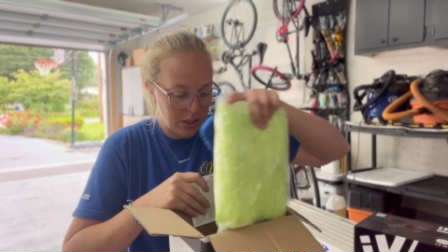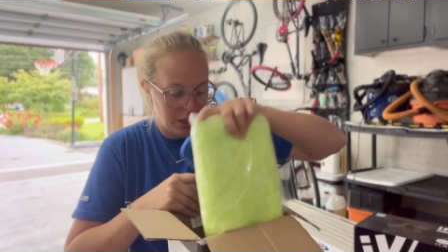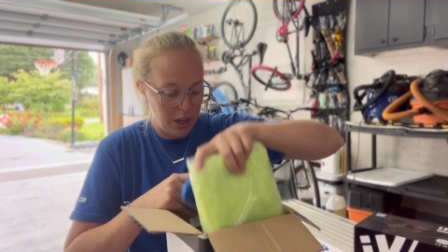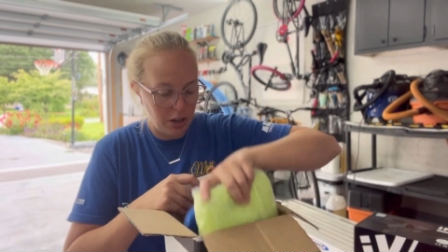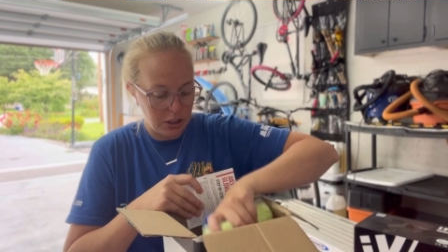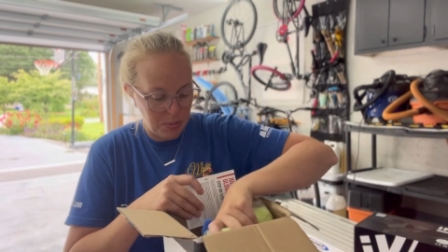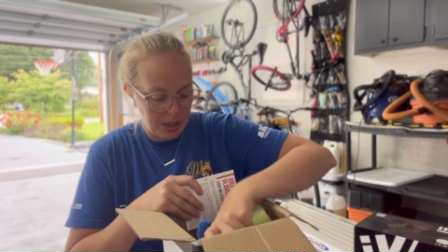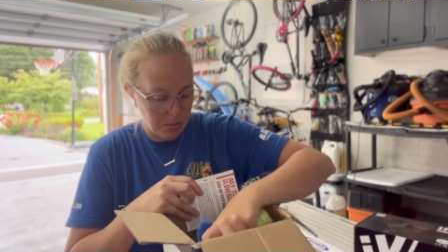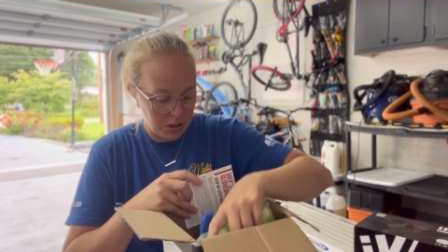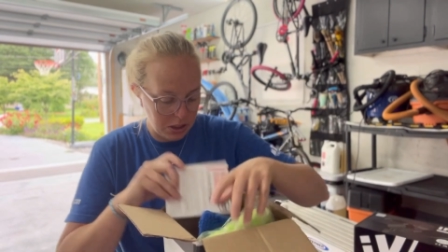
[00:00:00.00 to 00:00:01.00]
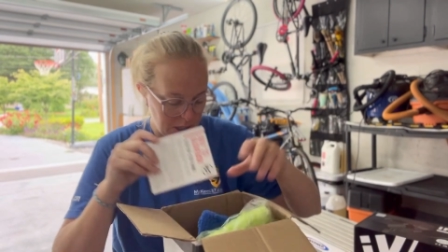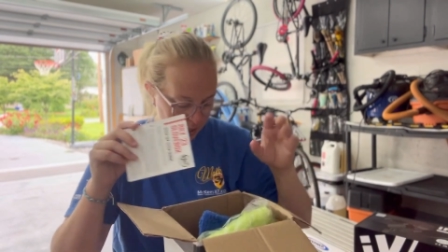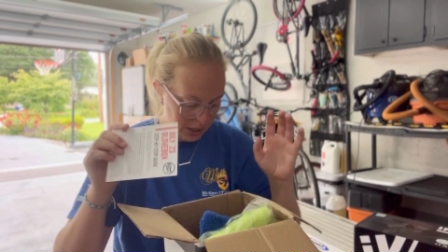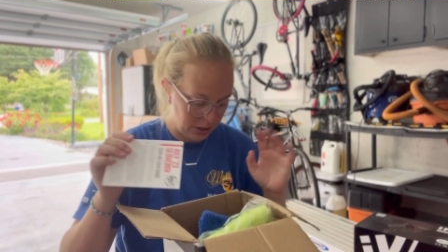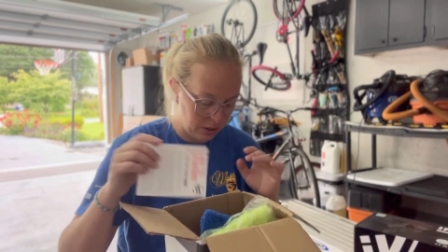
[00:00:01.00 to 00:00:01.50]
in here to be able to take
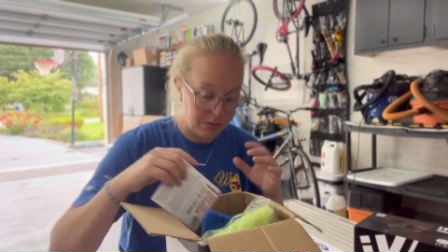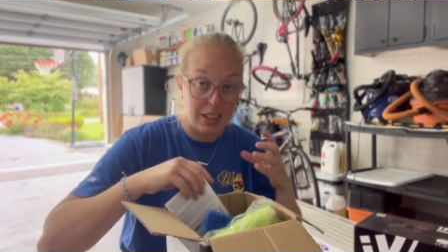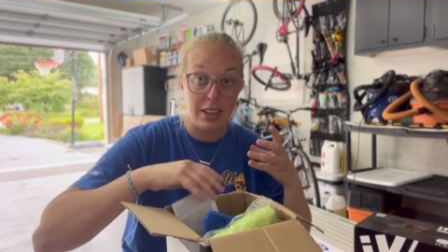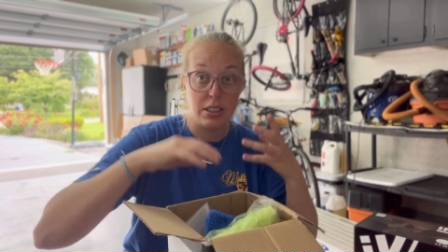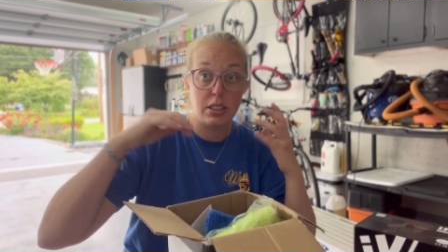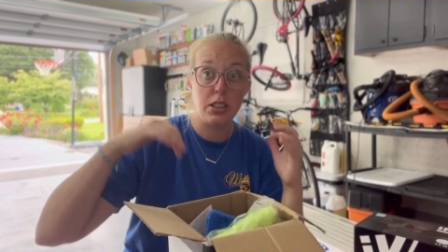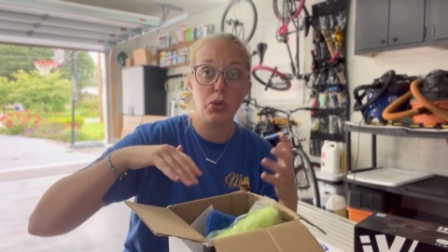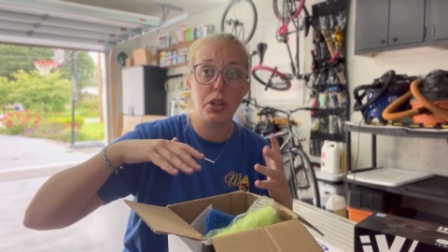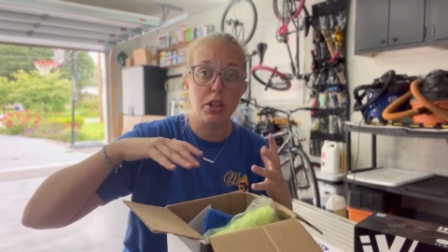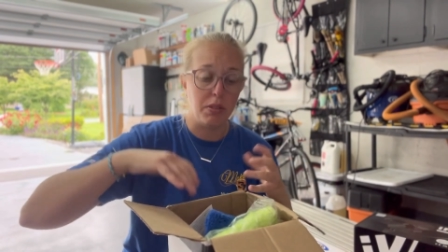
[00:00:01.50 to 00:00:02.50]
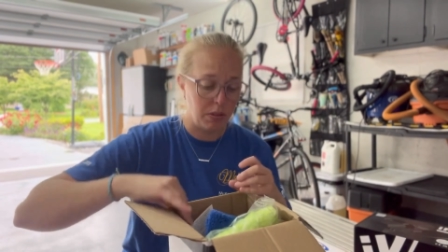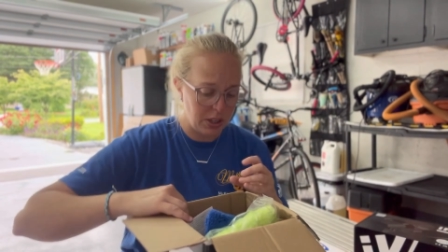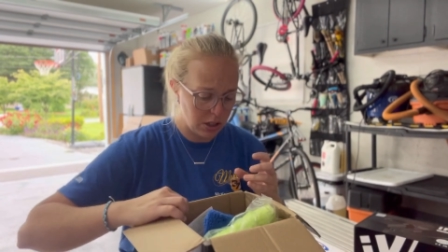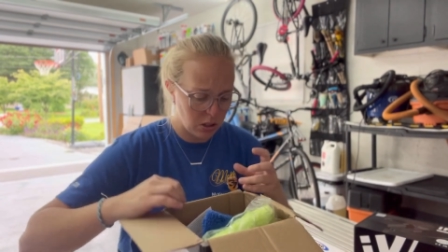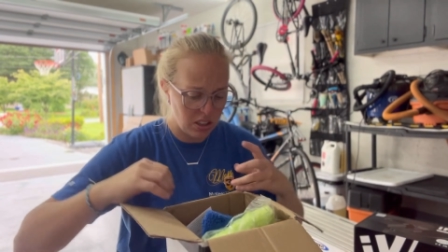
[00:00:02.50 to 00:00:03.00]
care of the exterior of your
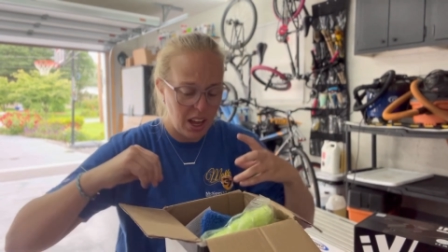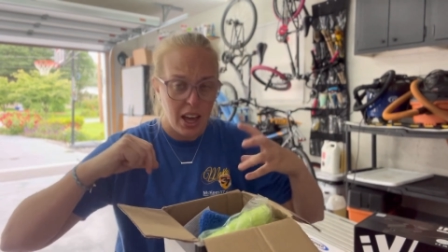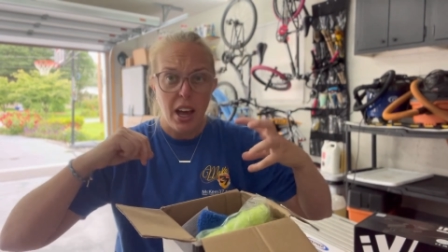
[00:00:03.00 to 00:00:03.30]
vehicle.